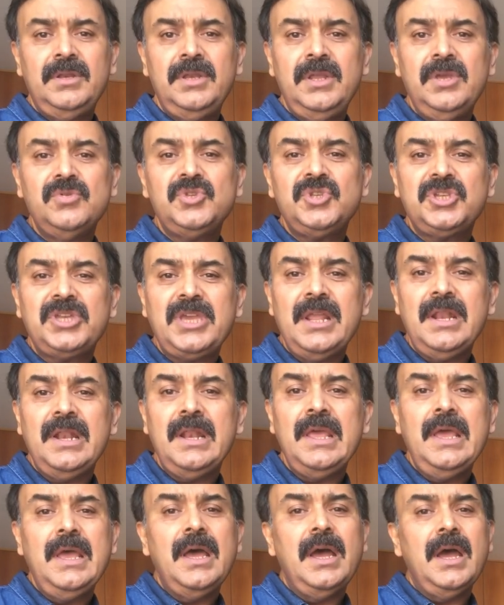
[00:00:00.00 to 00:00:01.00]
new skill
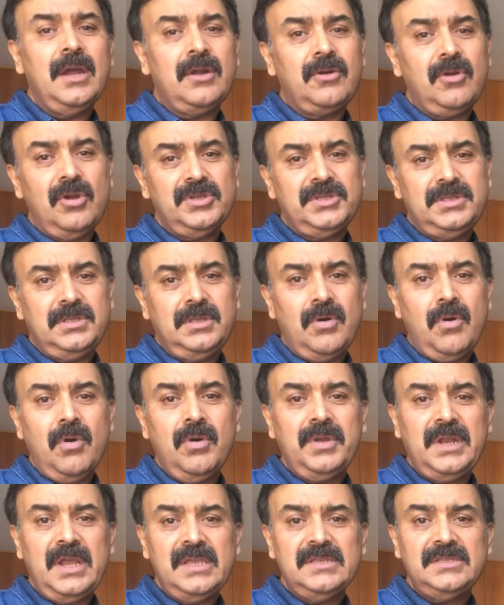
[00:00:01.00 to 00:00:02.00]
across the
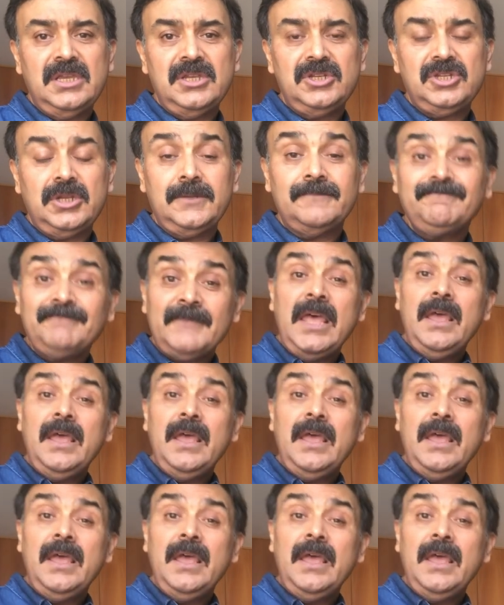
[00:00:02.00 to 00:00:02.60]
organization.